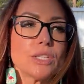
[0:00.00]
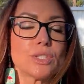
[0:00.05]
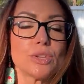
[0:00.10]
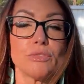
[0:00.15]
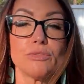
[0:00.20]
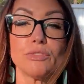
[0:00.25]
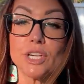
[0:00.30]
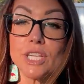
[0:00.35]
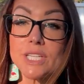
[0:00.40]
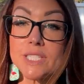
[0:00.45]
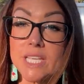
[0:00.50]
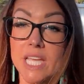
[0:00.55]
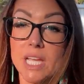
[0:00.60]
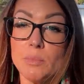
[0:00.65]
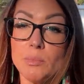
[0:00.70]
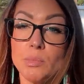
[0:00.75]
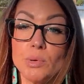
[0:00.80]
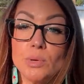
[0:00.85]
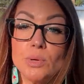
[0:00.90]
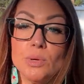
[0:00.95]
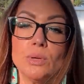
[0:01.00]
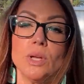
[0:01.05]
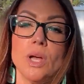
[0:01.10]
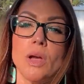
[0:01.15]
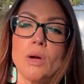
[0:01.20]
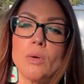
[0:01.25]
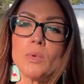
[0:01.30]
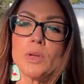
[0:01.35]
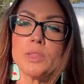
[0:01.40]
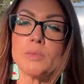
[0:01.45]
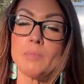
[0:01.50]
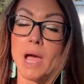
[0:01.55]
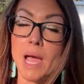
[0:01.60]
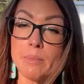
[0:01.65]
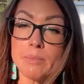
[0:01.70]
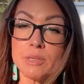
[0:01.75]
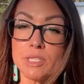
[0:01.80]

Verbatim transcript: So for example, with my